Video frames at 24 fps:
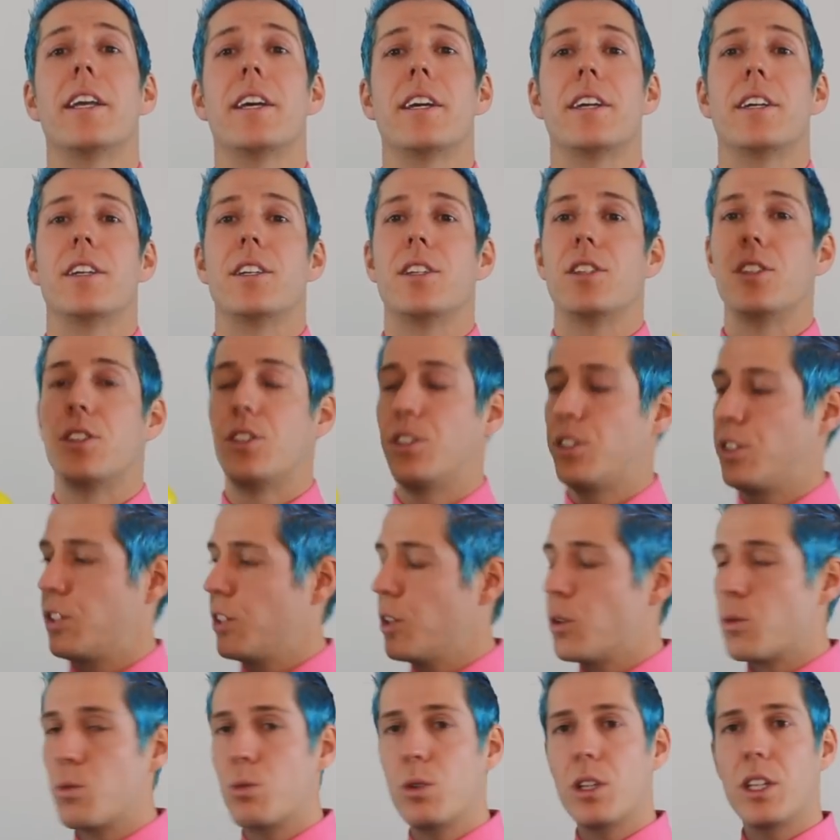
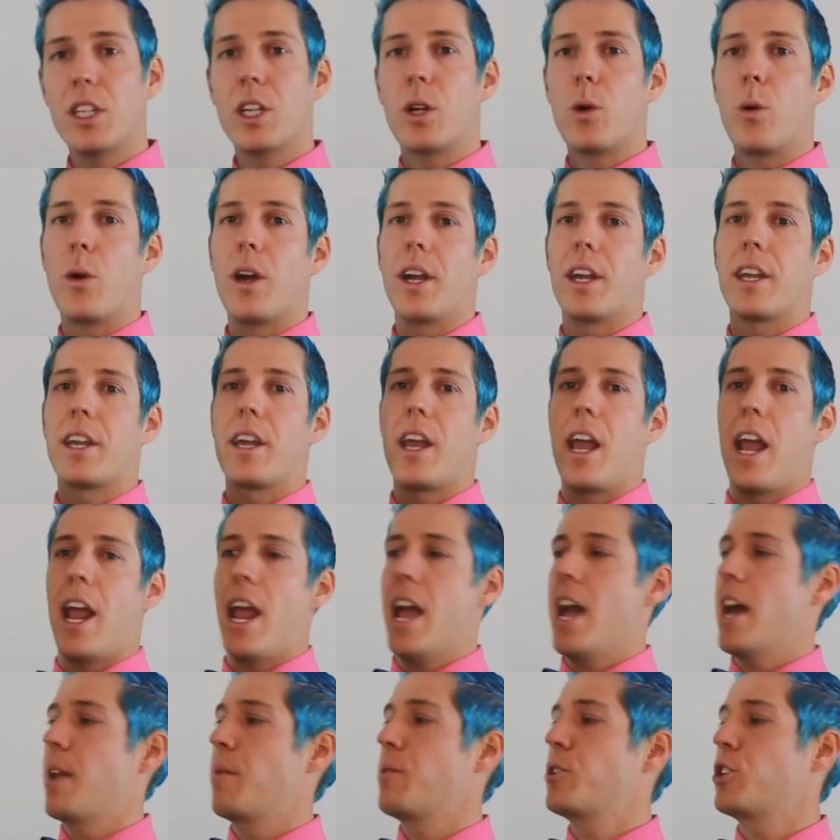is really quick,
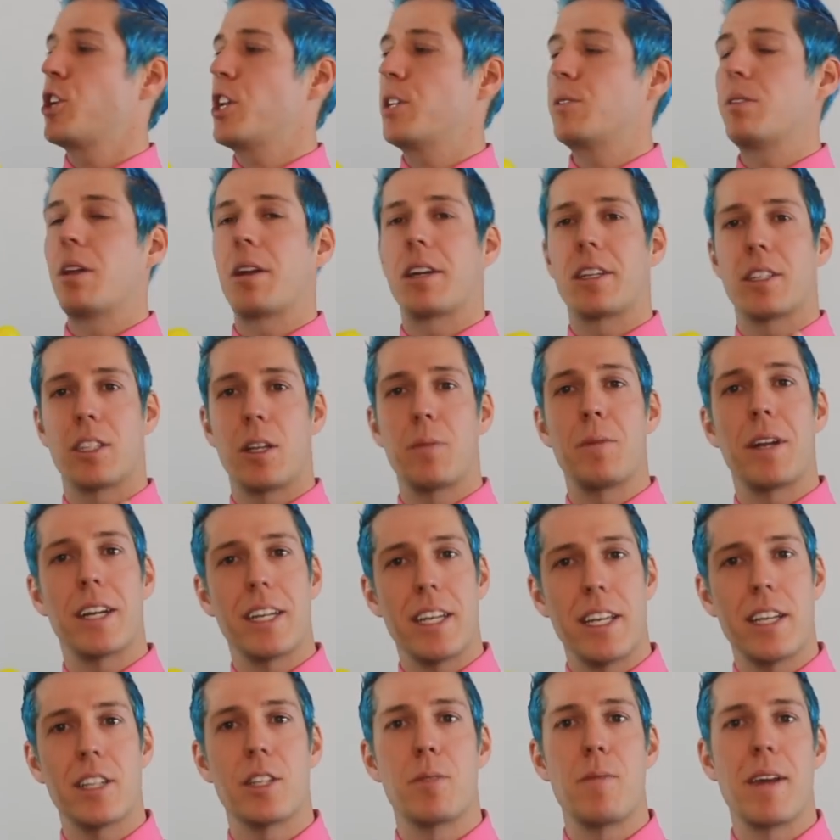and I'm going to show you some
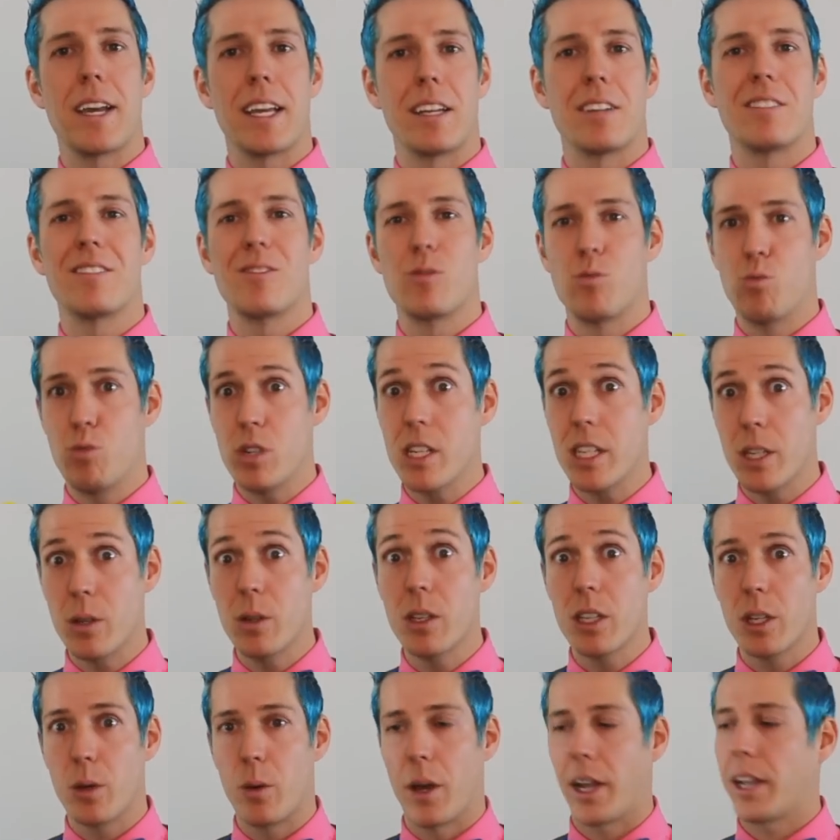techniques to make it really,
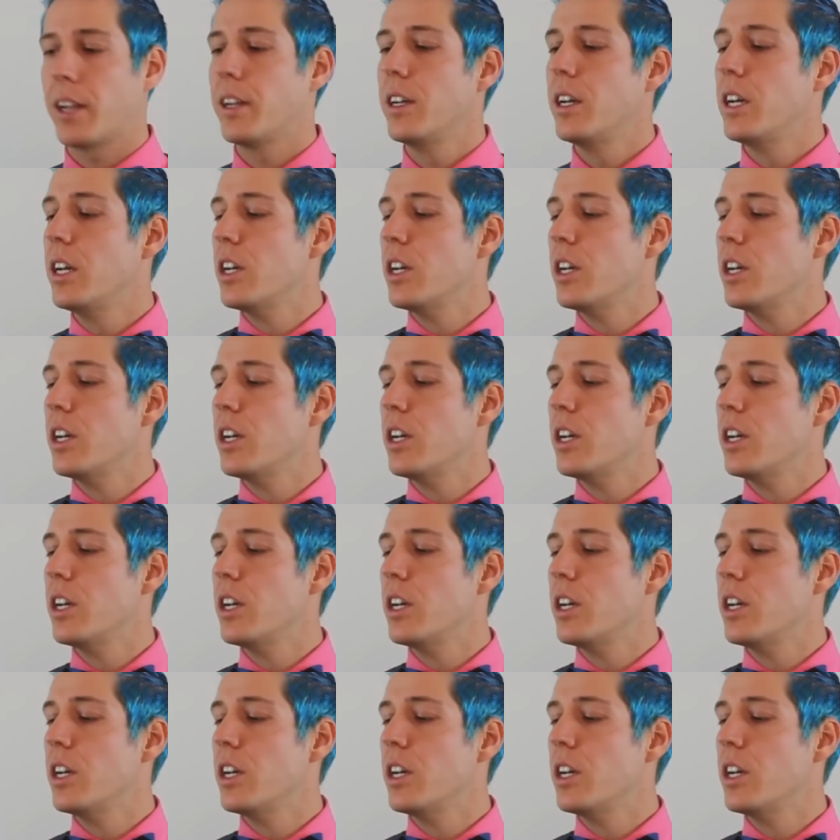really quick.